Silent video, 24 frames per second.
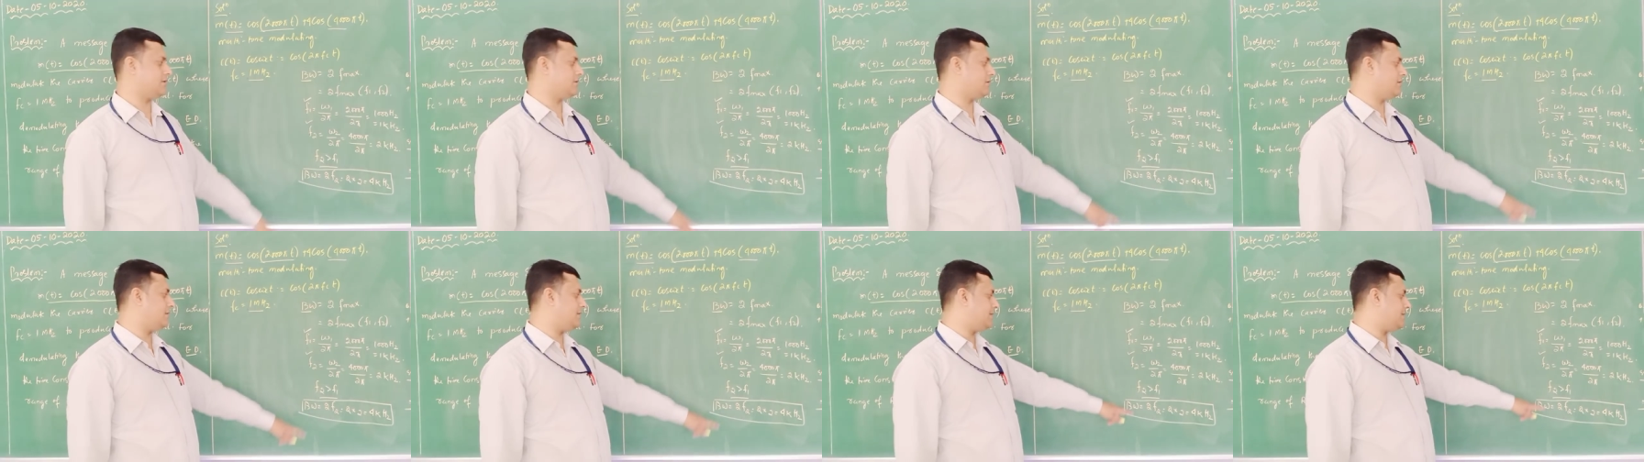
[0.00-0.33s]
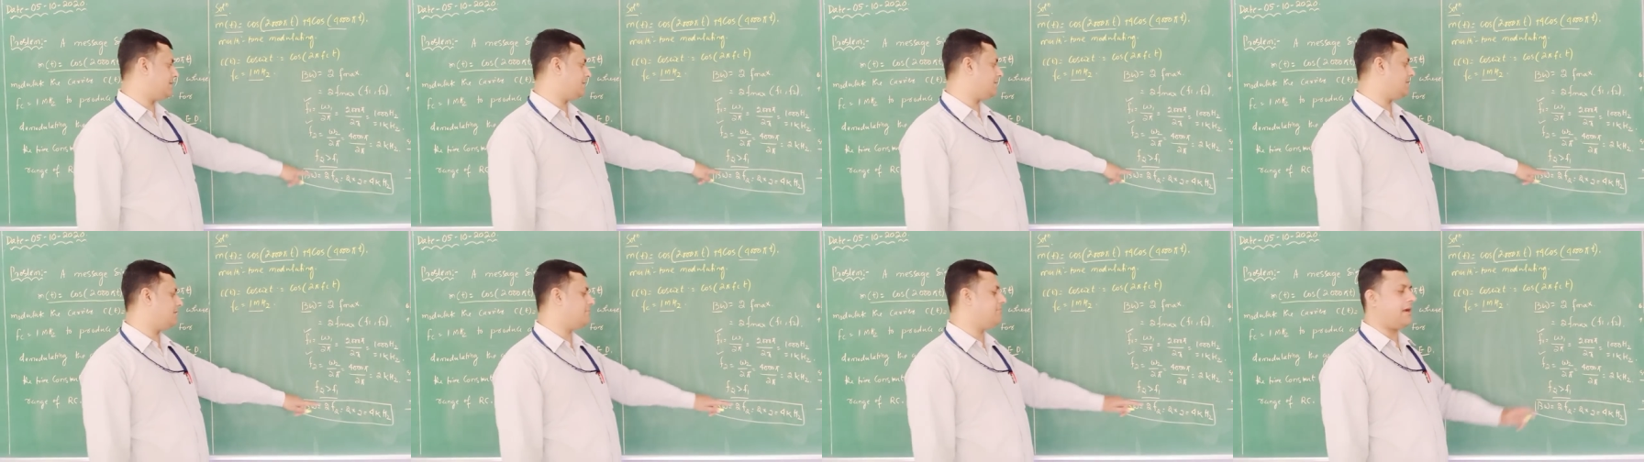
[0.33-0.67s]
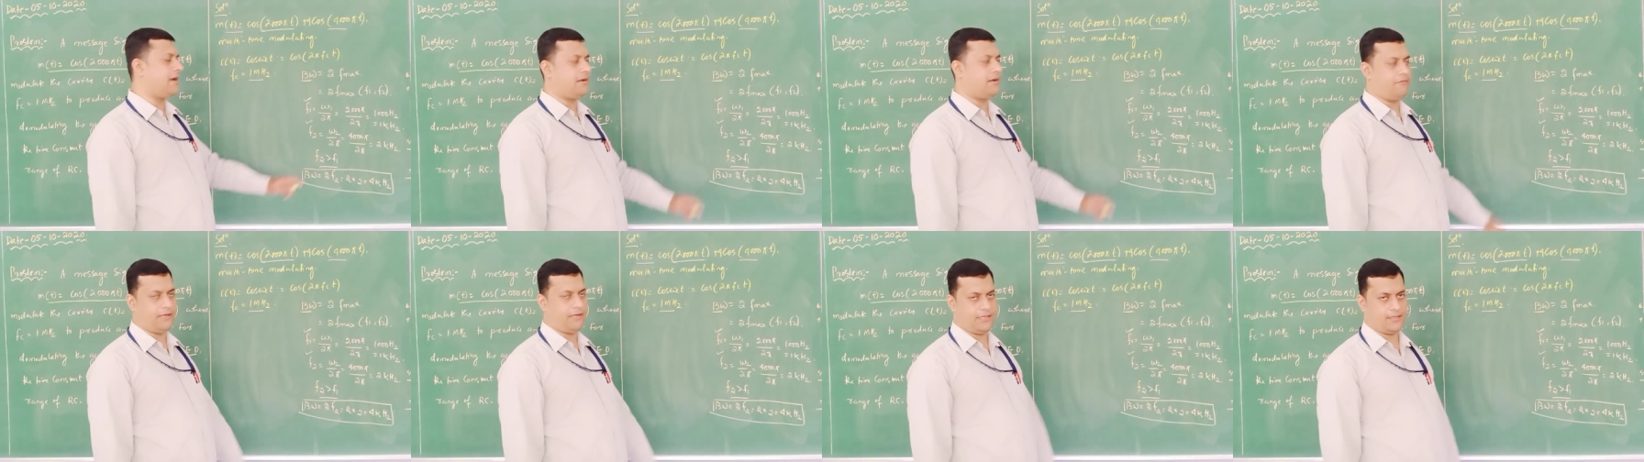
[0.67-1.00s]
this is the
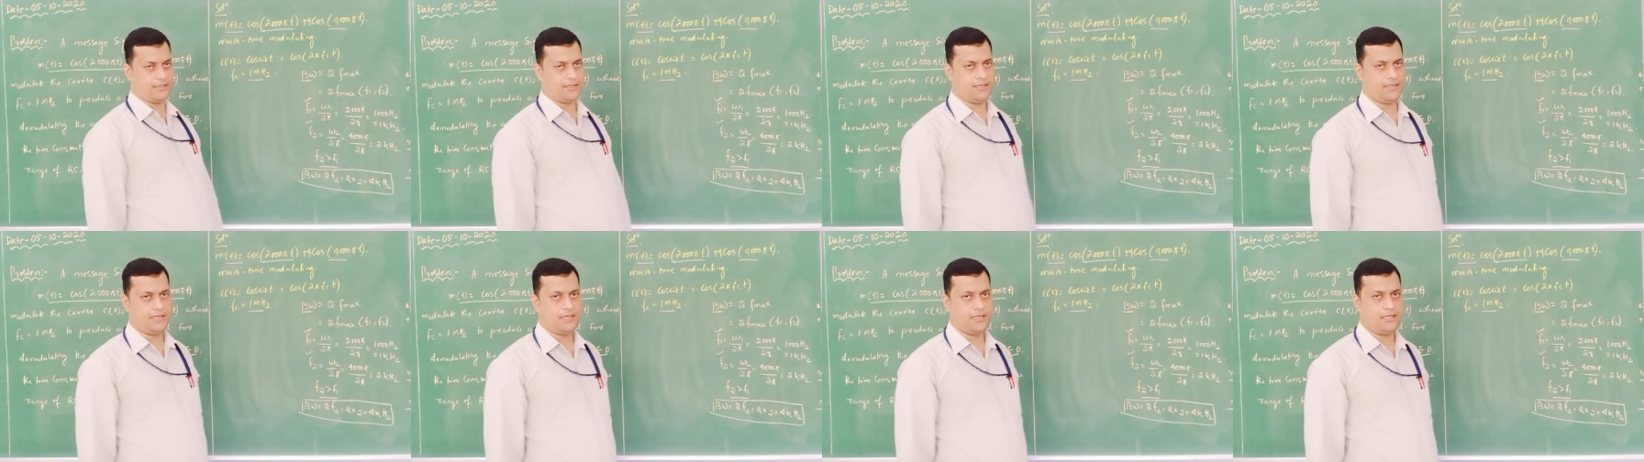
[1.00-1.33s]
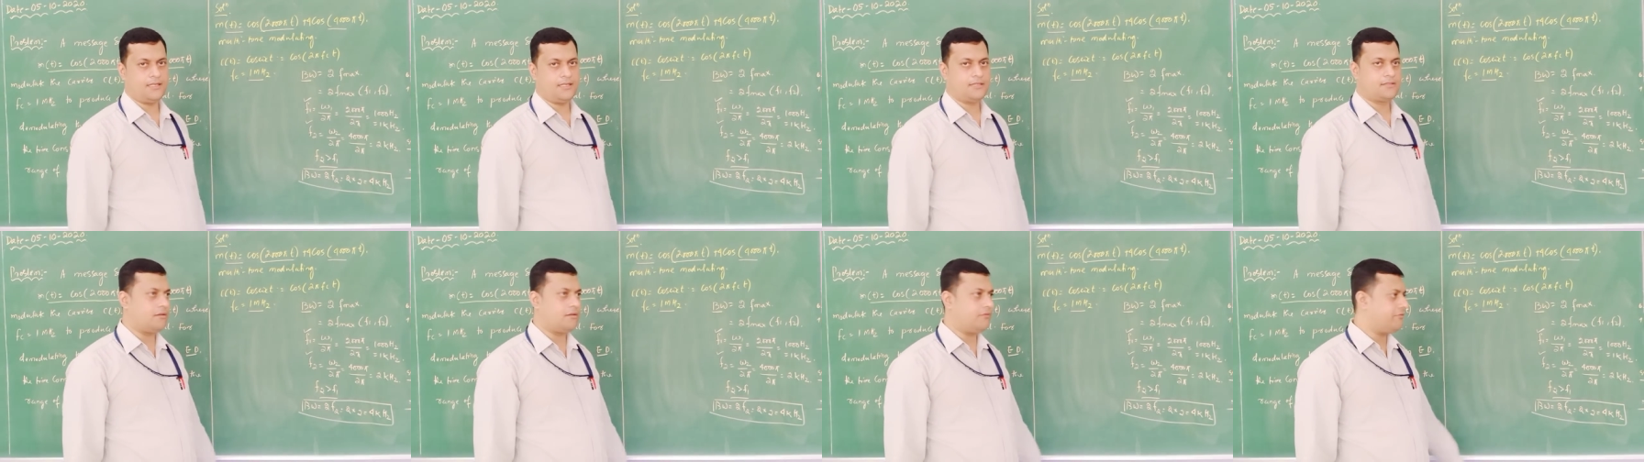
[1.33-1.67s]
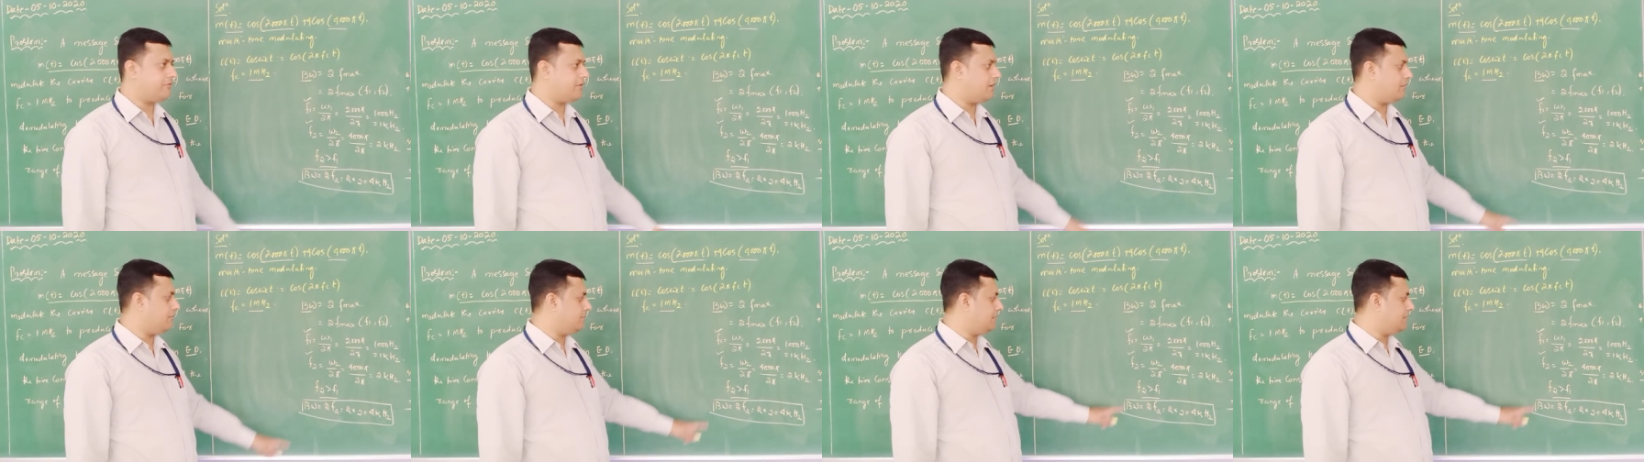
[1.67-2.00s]
bandwidth. So
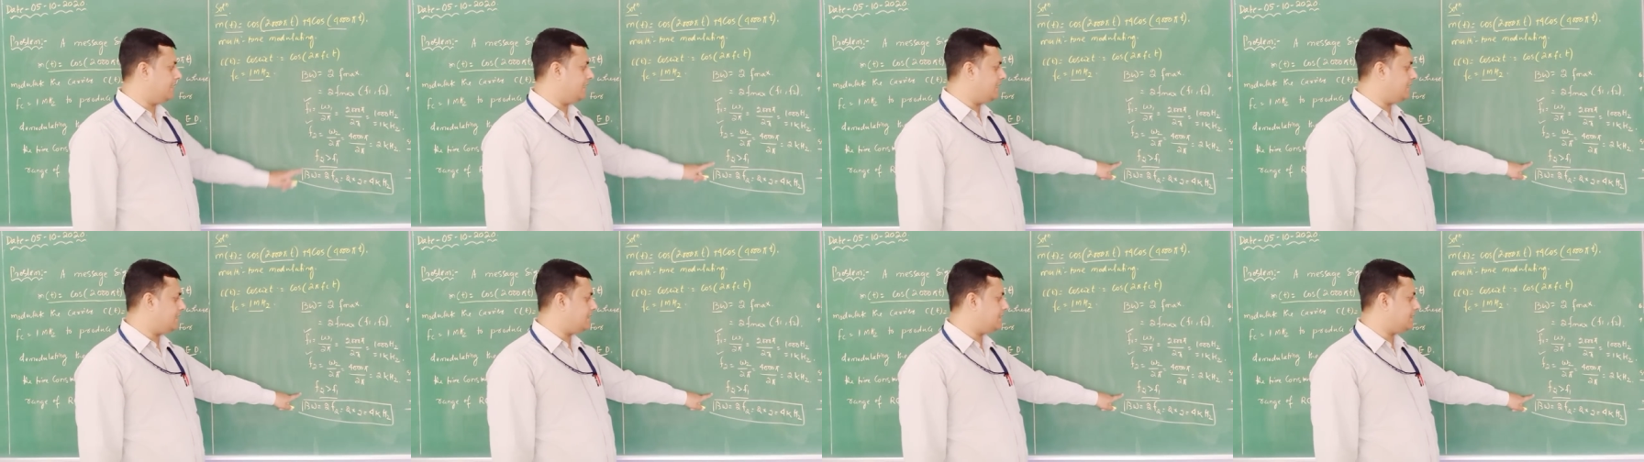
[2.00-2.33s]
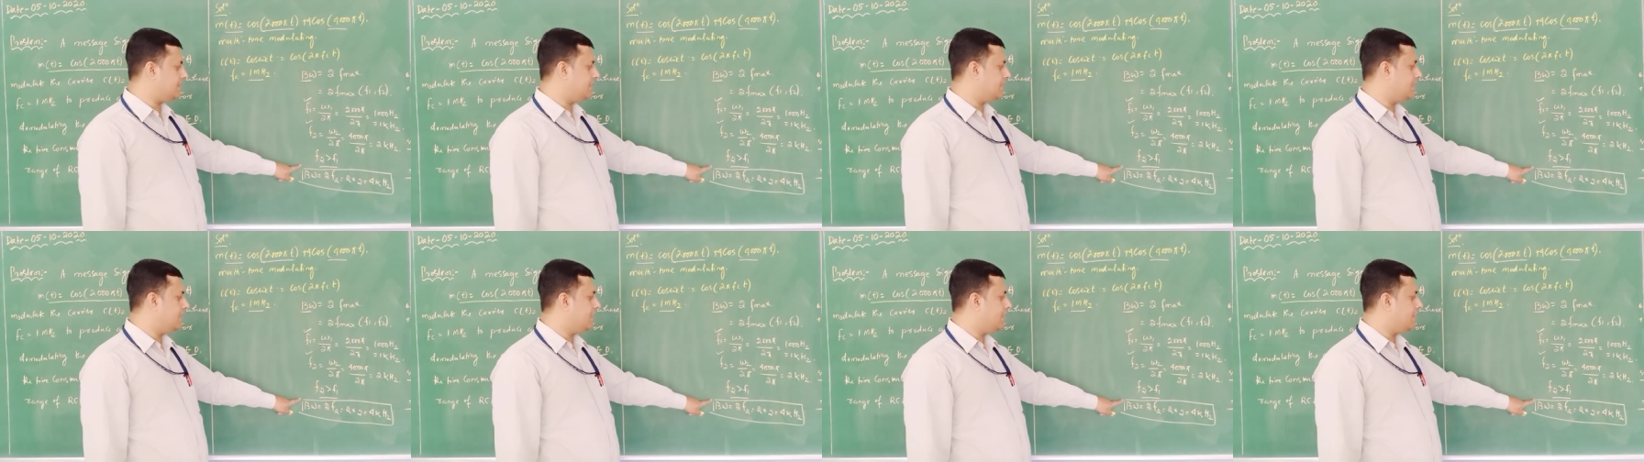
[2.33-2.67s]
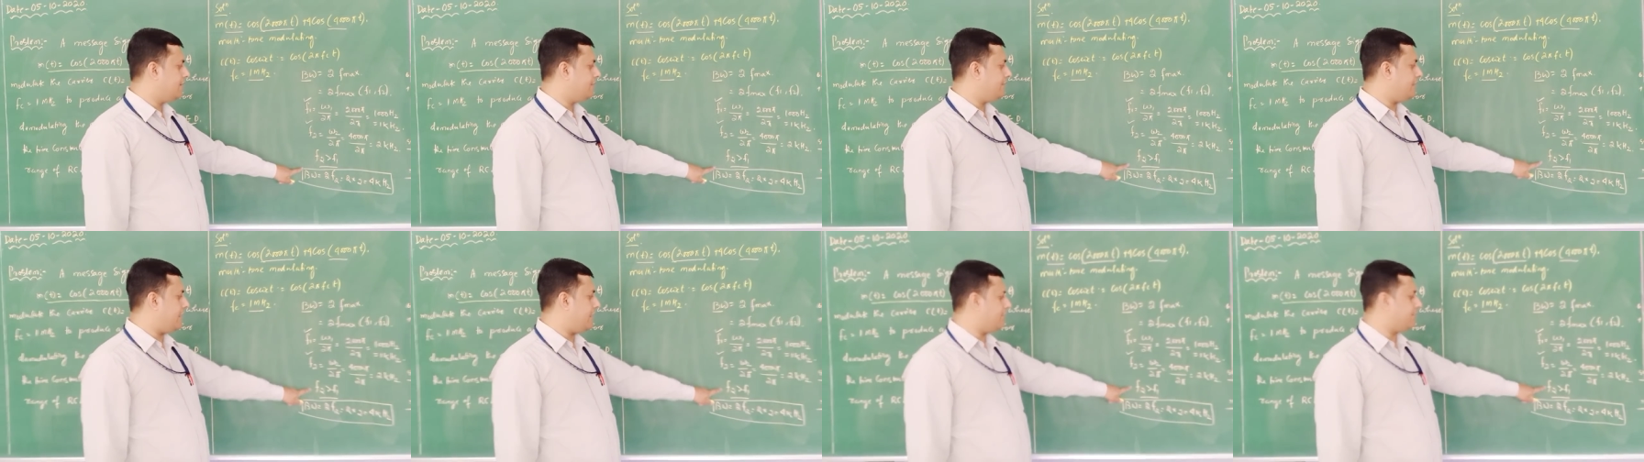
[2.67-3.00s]
from
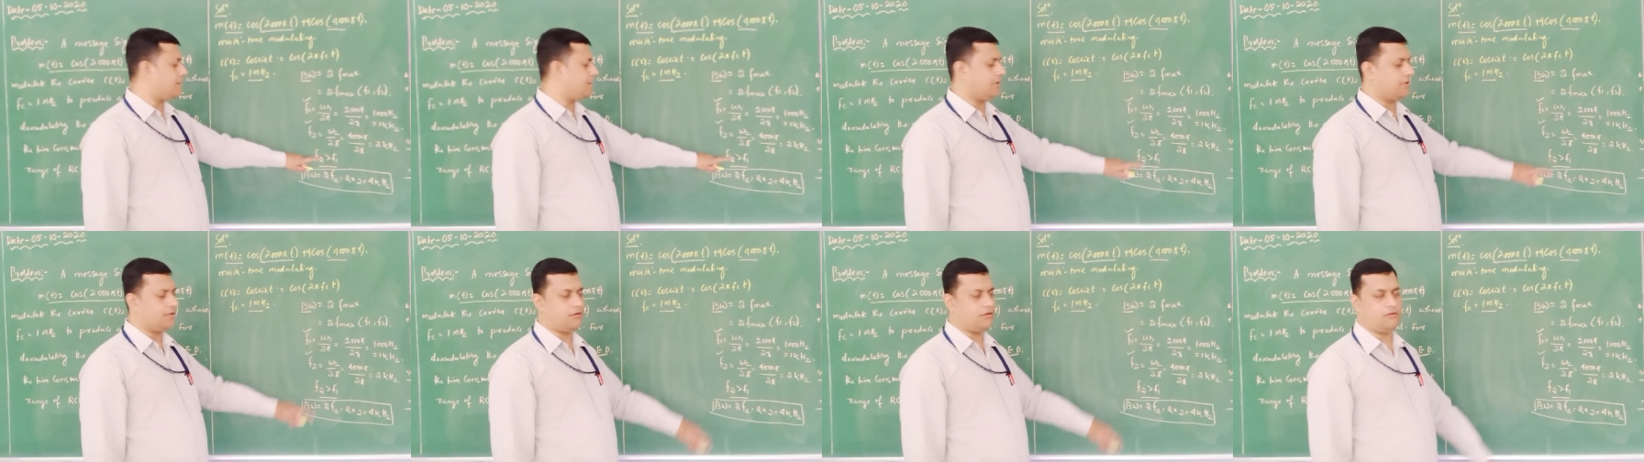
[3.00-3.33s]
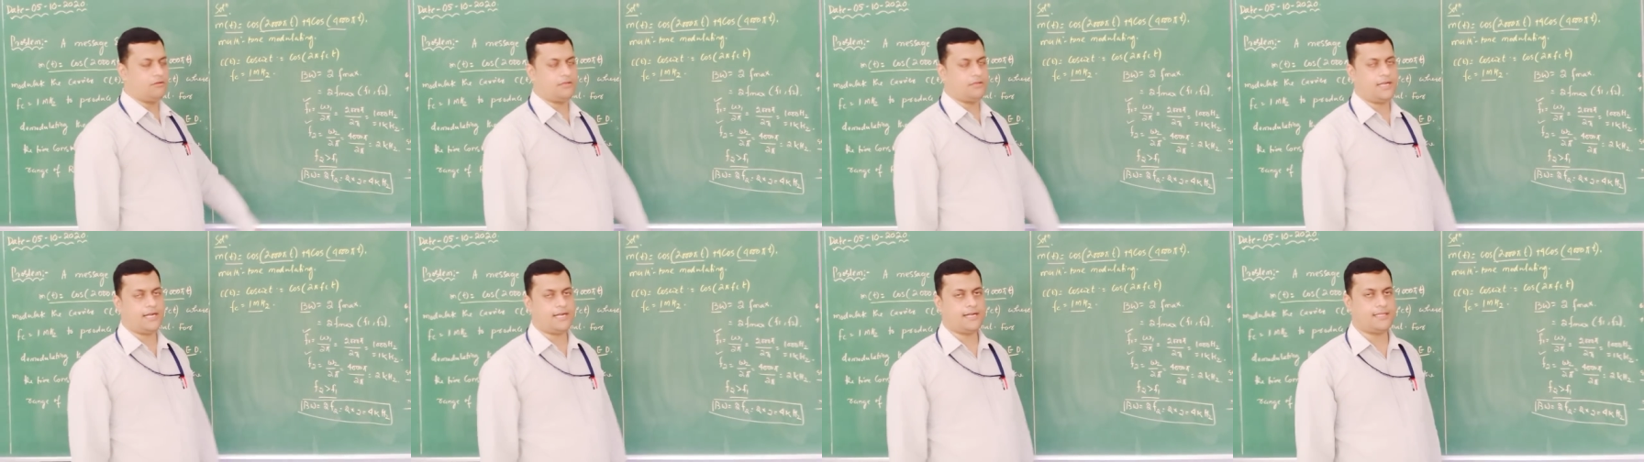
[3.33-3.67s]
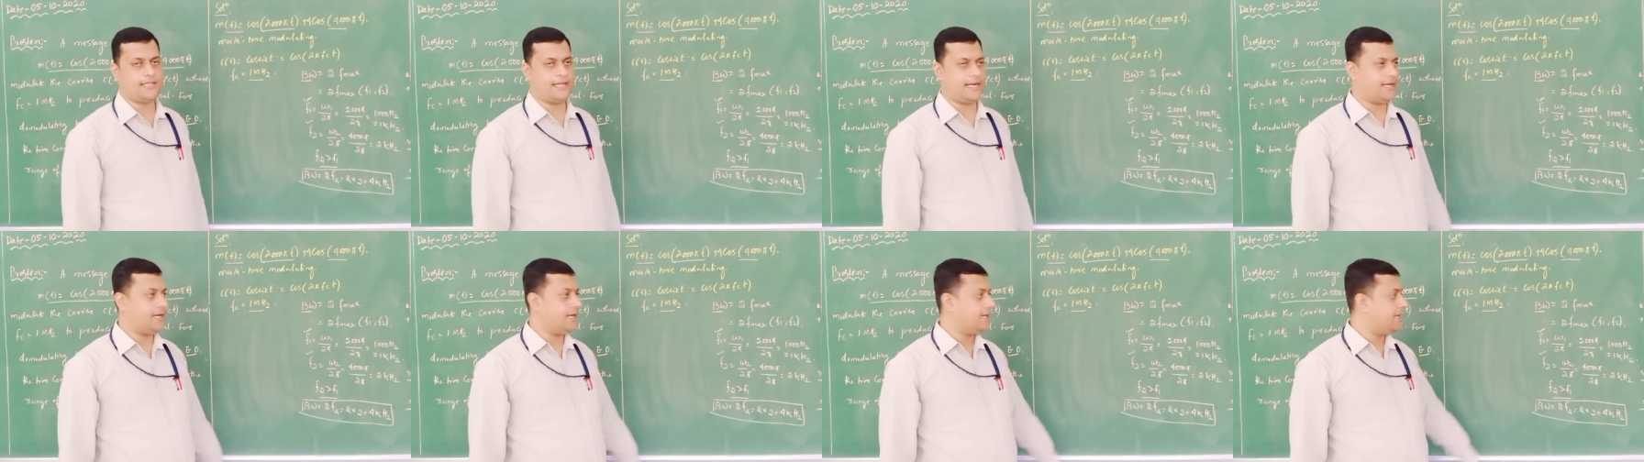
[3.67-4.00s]
this we have concluded
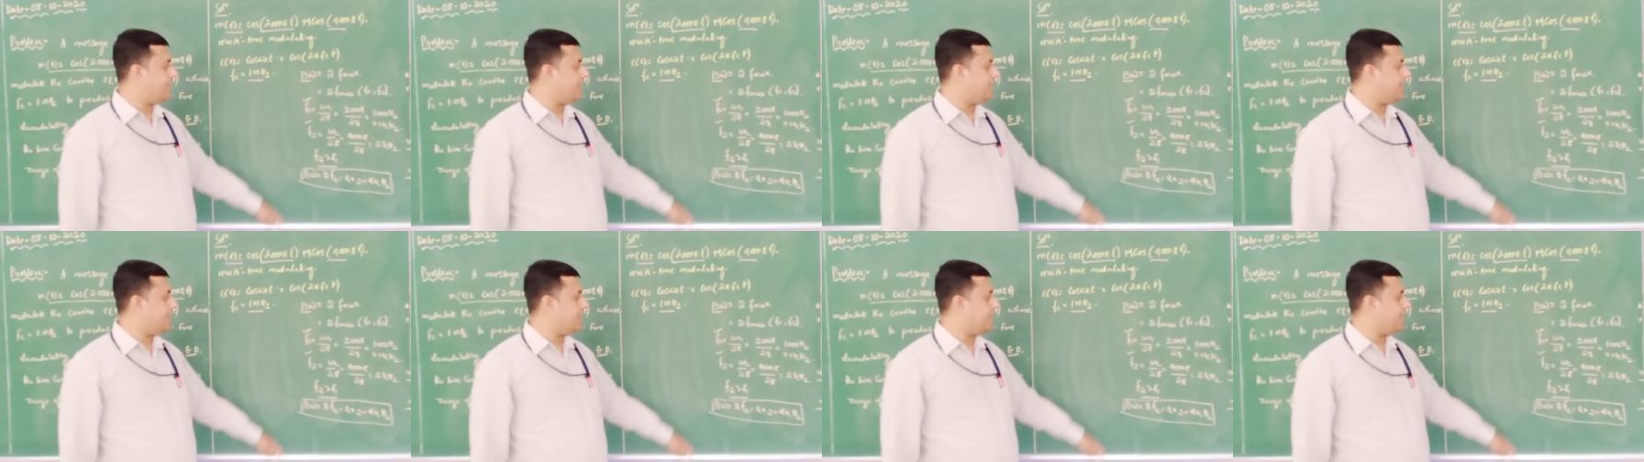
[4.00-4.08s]
that